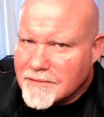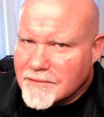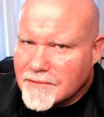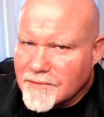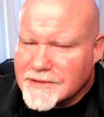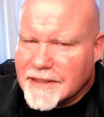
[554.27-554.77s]

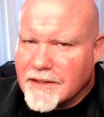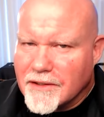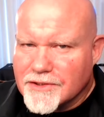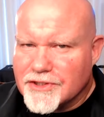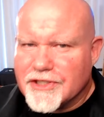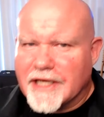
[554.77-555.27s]
What's that
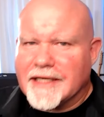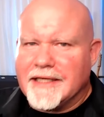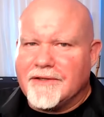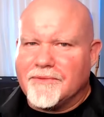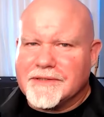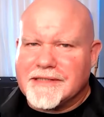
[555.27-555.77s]
called?
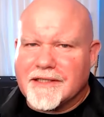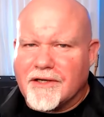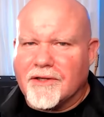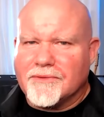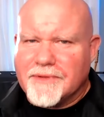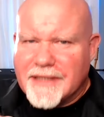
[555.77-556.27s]
Shecking, or what's that
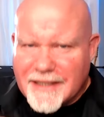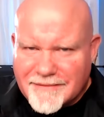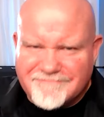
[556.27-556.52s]
called when they